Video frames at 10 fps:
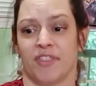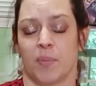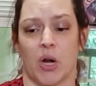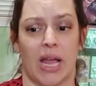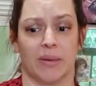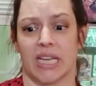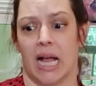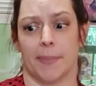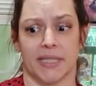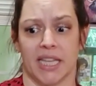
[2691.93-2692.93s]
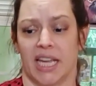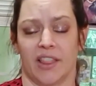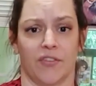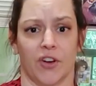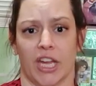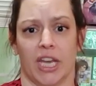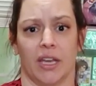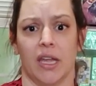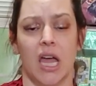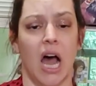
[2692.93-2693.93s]
the burnout tops, like the
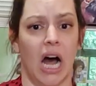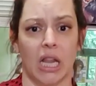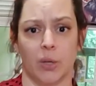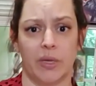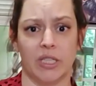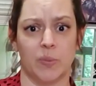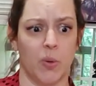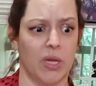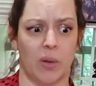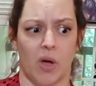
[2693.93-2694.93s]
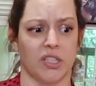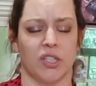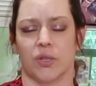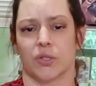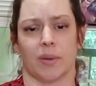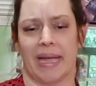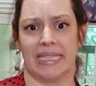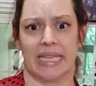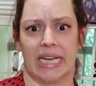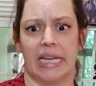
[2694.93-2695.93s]
freaking Halloween spooky ones. Those are
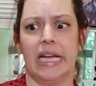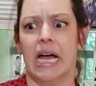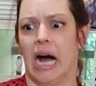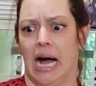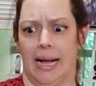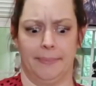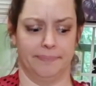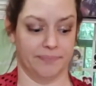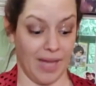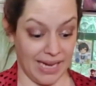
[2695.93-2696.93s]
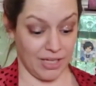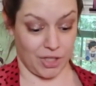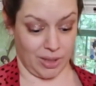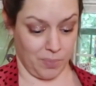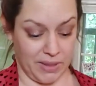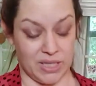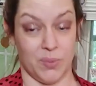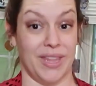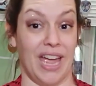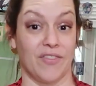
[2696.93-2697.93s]
amazing. I actually am pleased
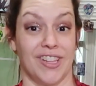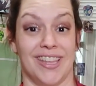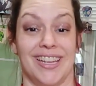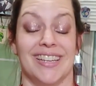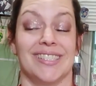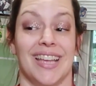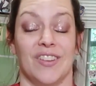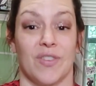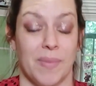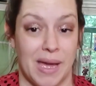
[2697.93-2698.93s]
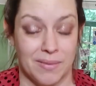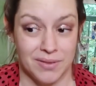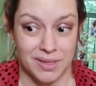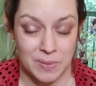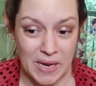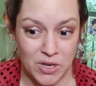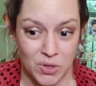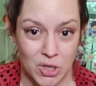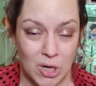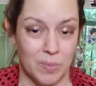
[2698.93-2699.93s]
with everything aside from that suspender
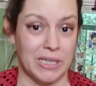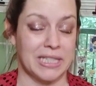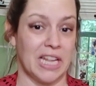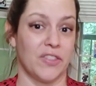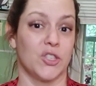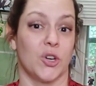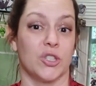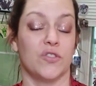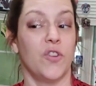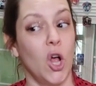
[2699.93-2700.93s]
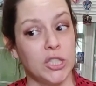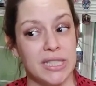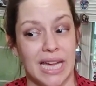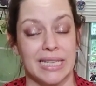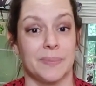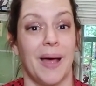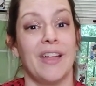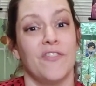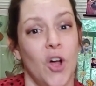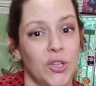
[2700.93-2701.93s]
skirt, but it's not the skirt's fault. That is
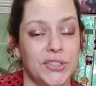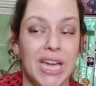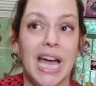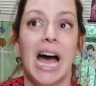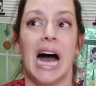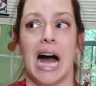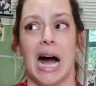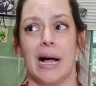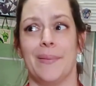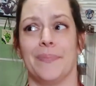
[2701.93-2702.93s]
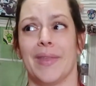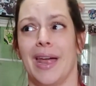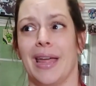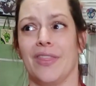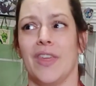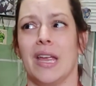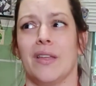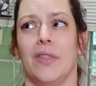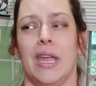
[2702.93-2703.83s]
my fault. And I think